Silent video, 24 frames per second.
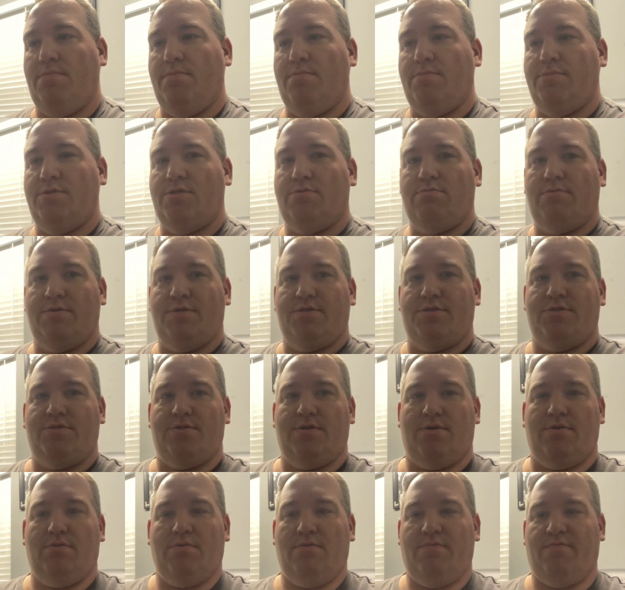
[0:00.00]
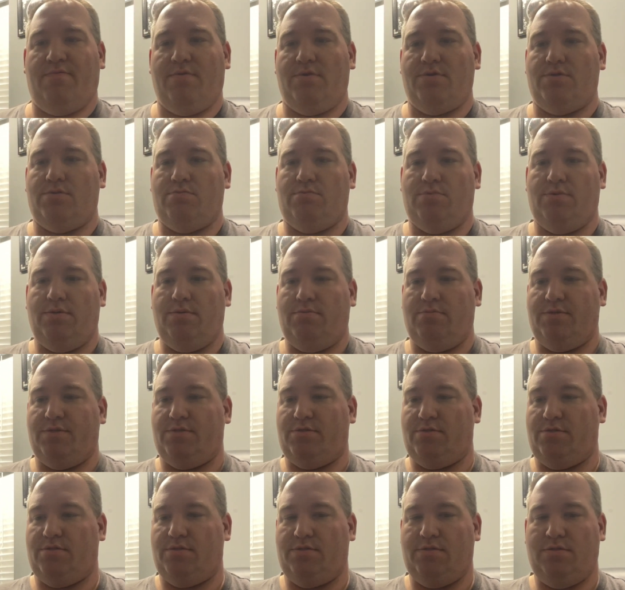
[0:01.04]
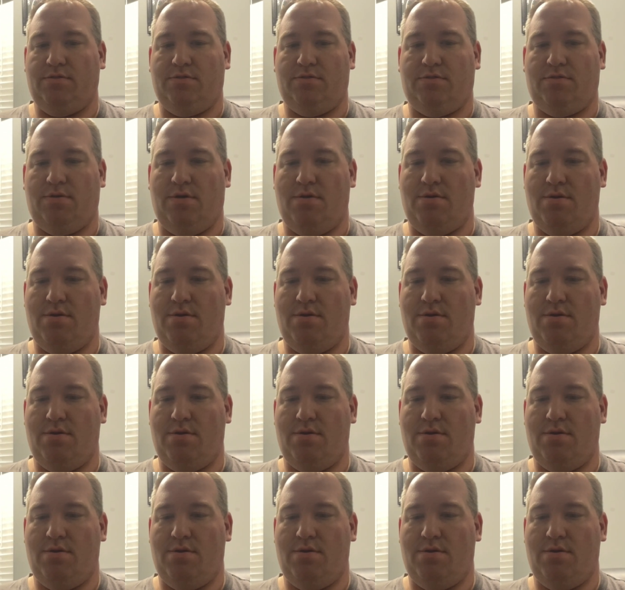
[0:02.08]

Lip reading: just want to show the first one, which is,